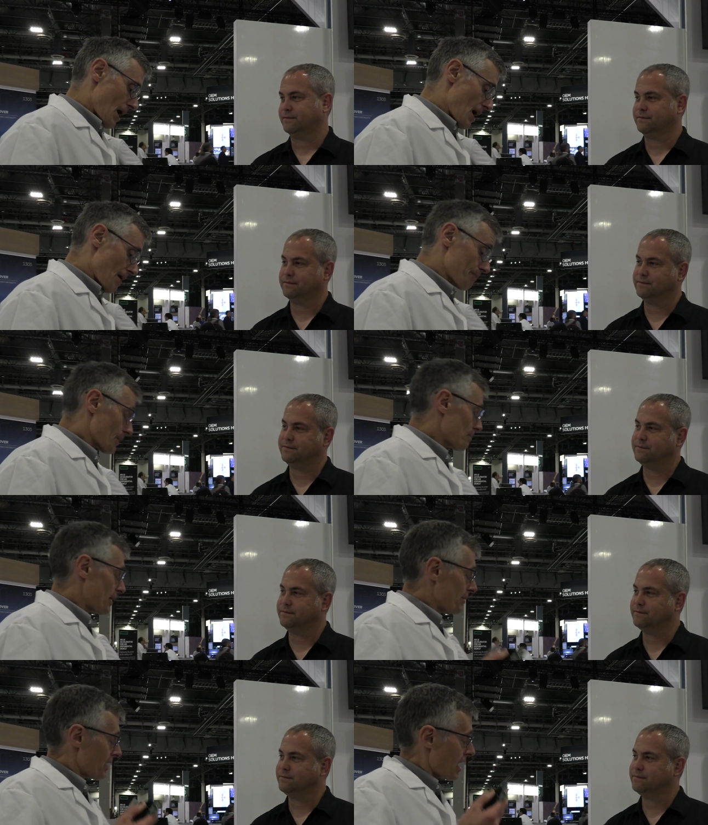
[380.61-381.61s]
Speaker 1: um,
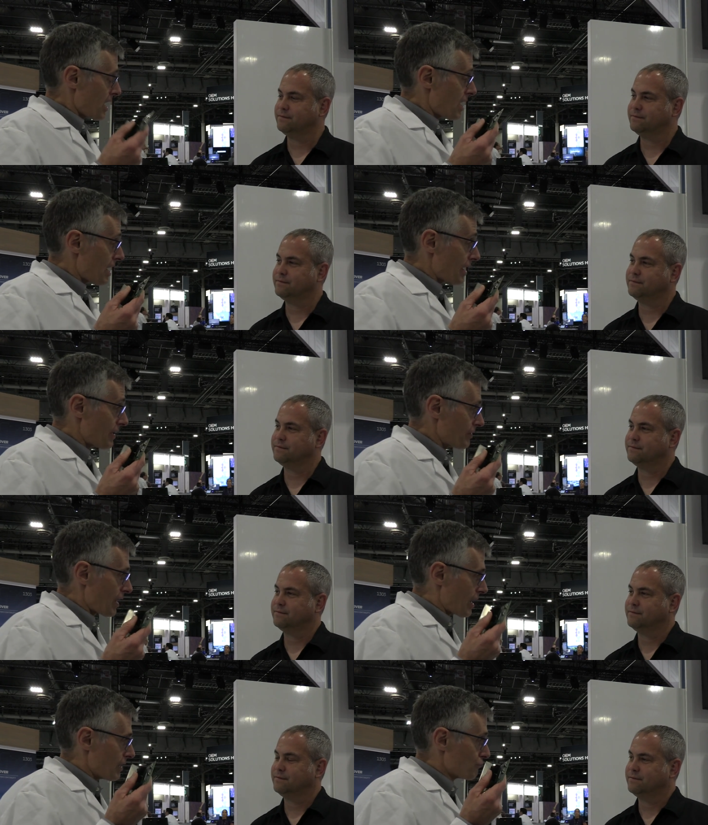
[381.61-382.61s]
uh,
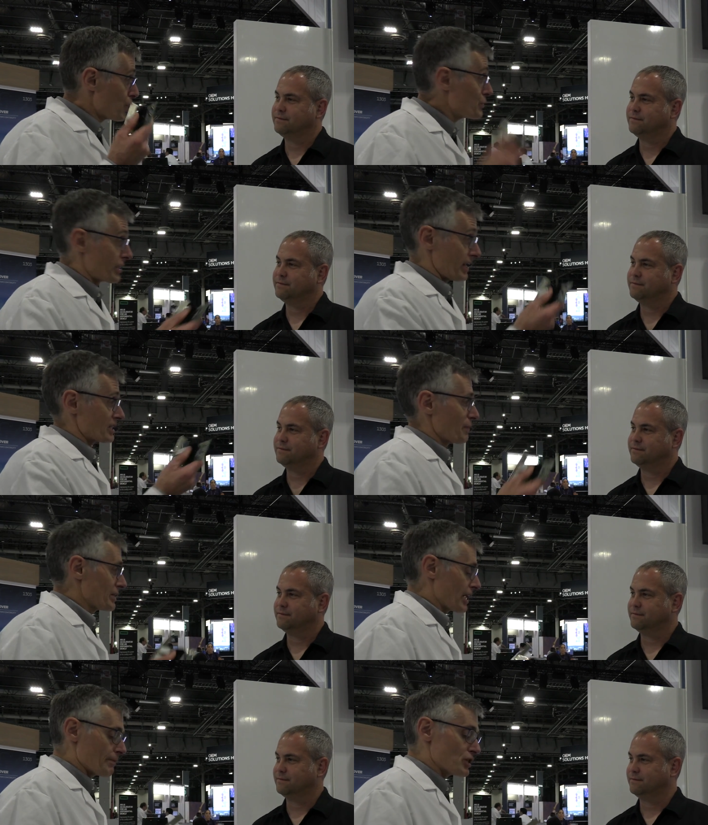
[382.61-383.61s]
uh, rootkits have
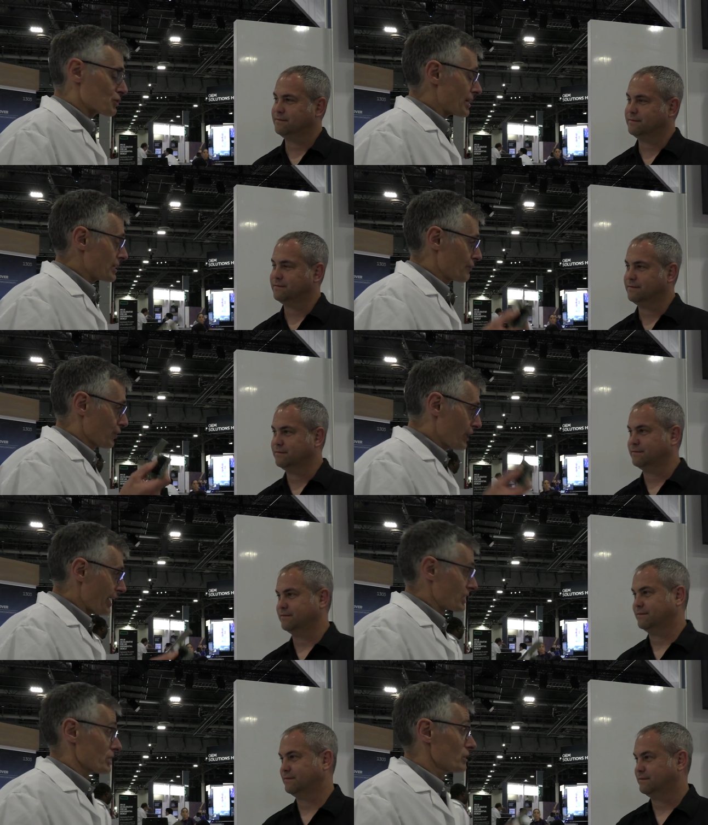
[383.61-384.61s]
been demonstrated for N I
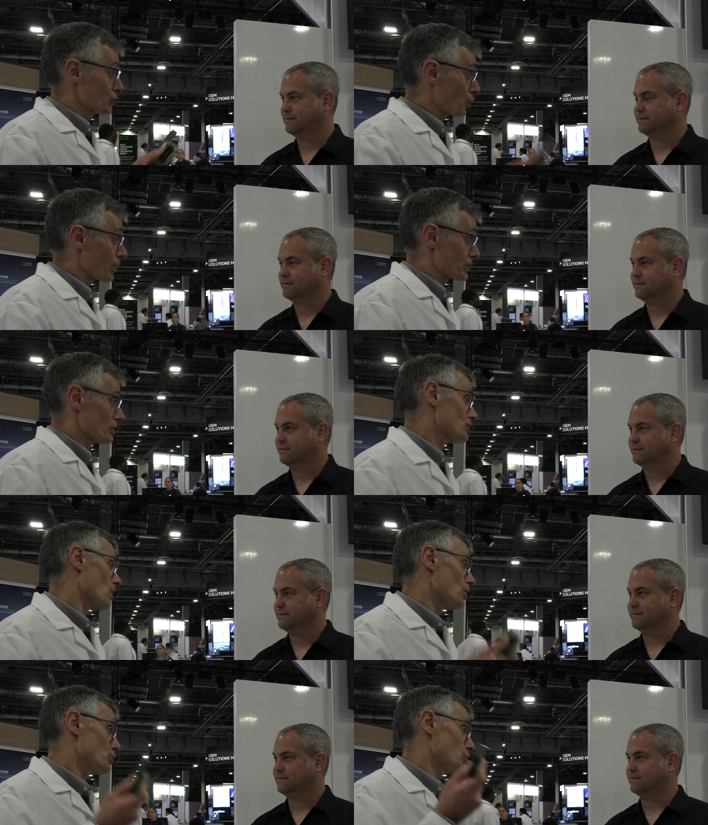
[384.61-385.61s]
Cs and storage
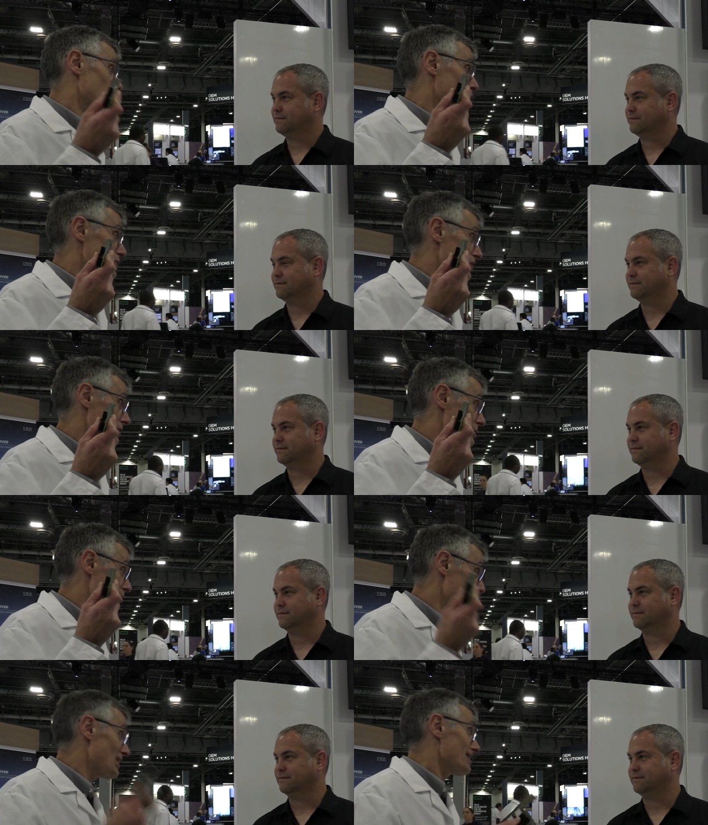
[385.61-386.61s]
controllers, which can
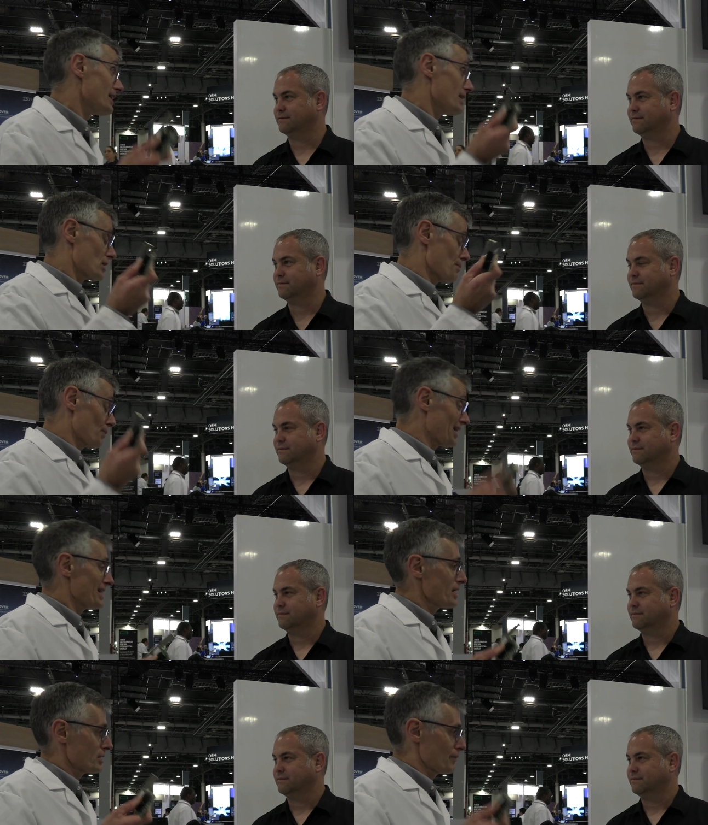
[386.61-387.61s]
completely,
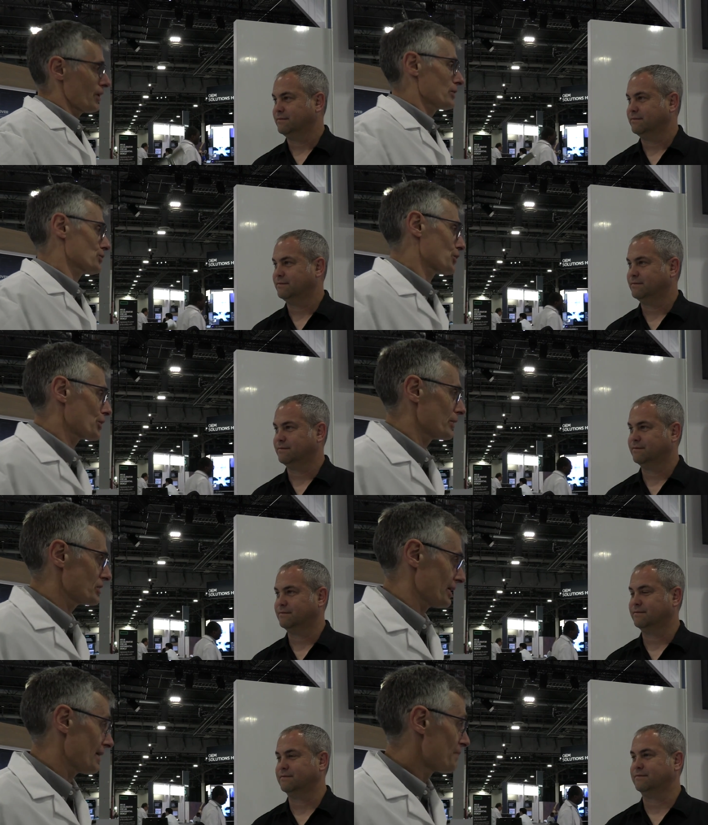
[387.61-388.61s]
completely subvert your
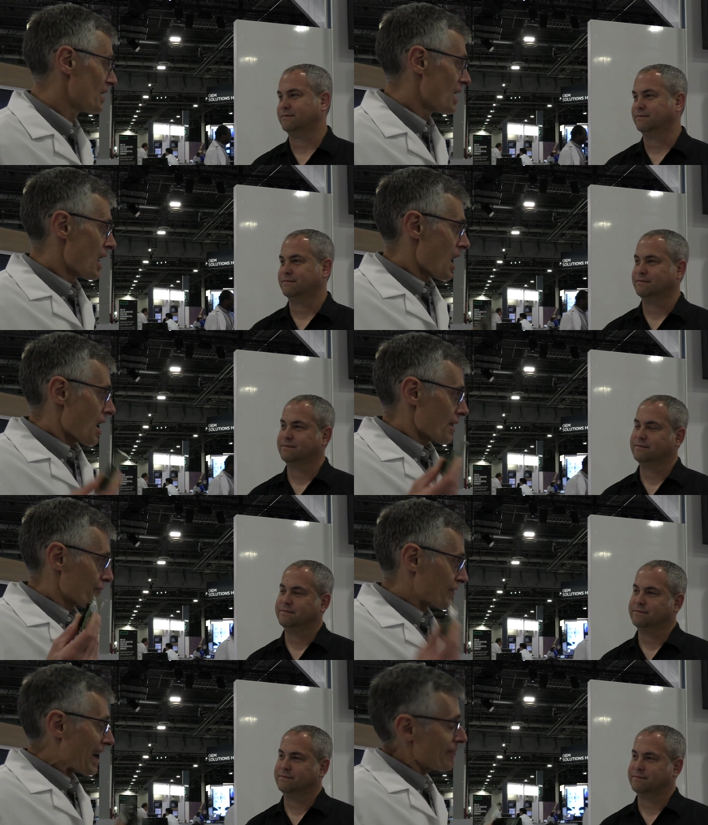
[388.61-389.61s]
security.
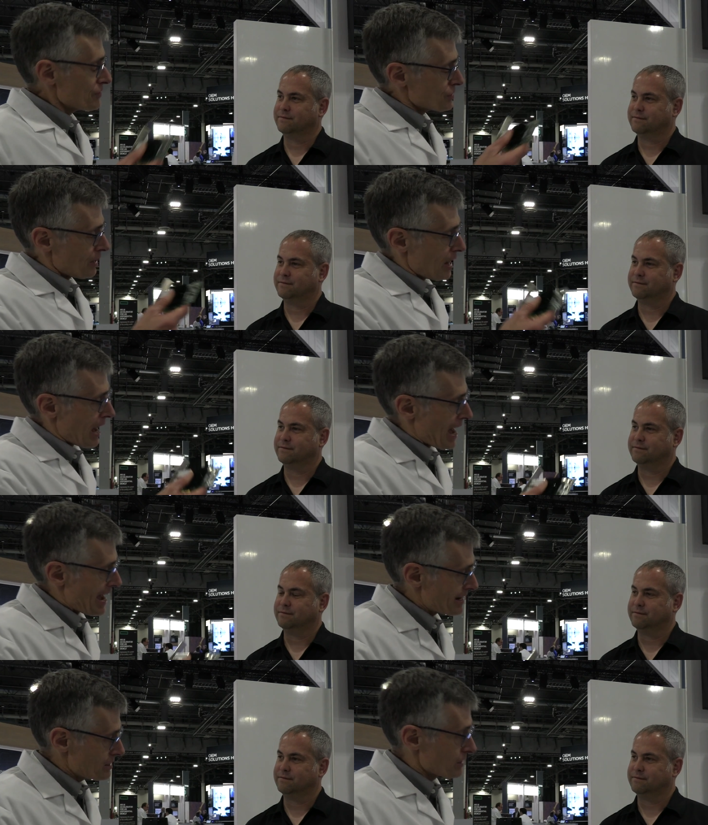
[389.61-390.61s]
Fans
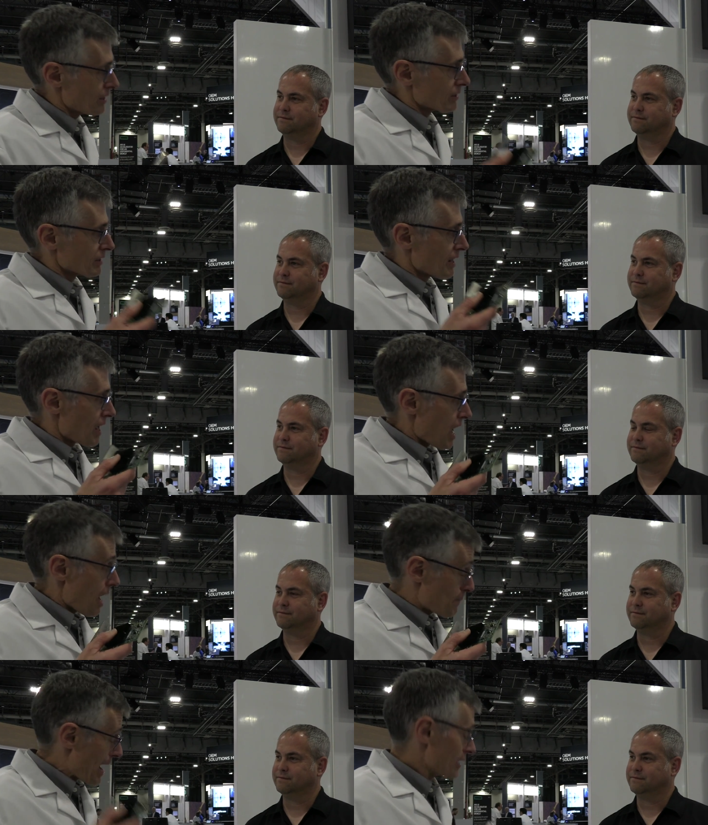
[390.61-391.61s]
and
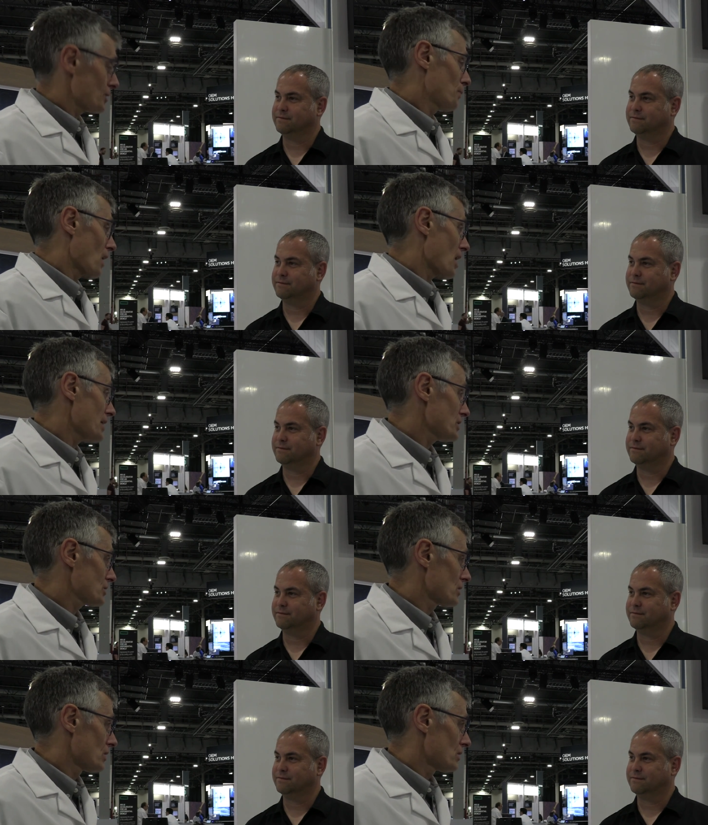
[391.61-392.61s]
power
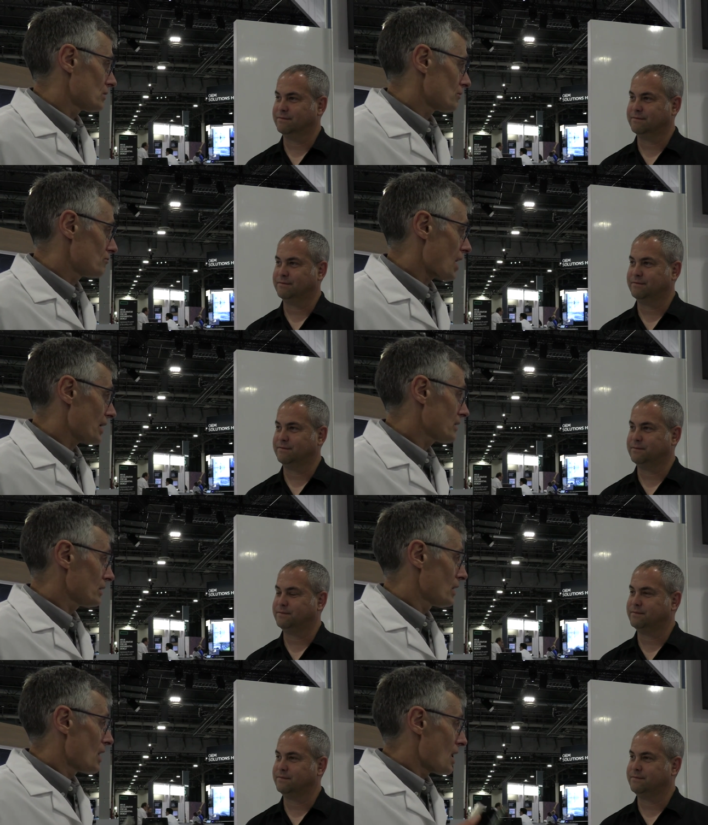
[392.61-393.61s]
supplies run
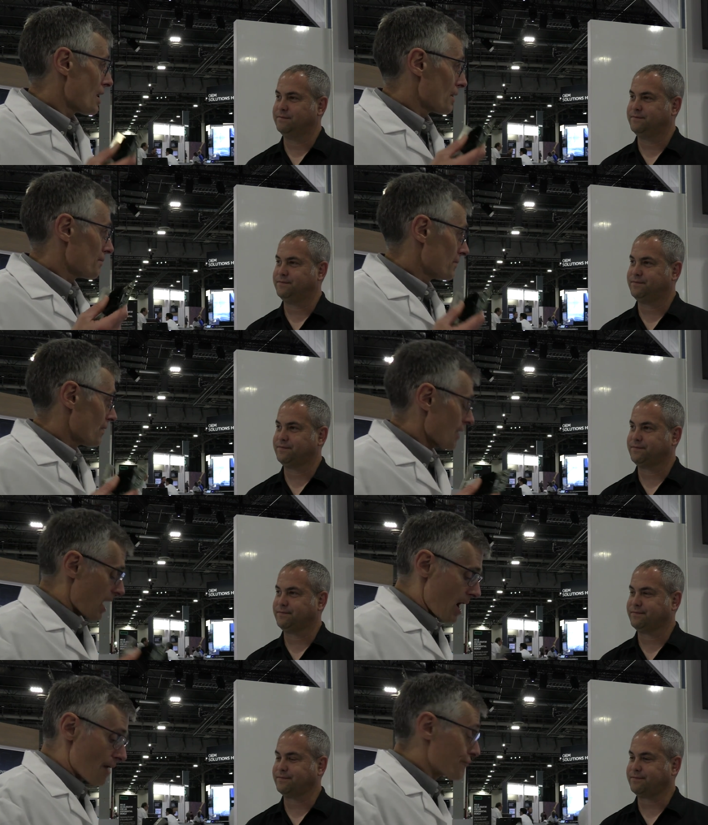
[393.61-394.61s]

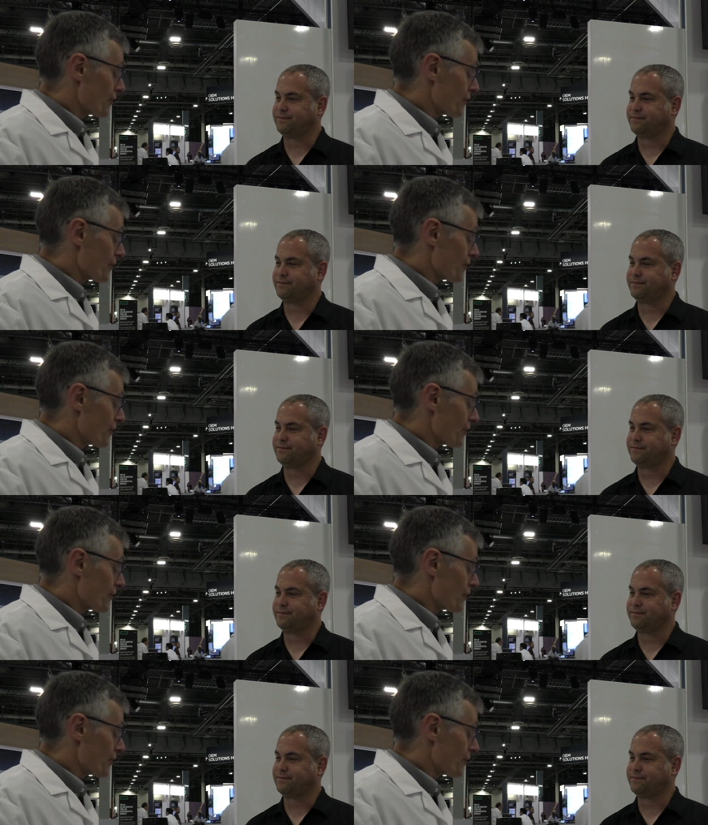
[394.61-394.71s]
uh,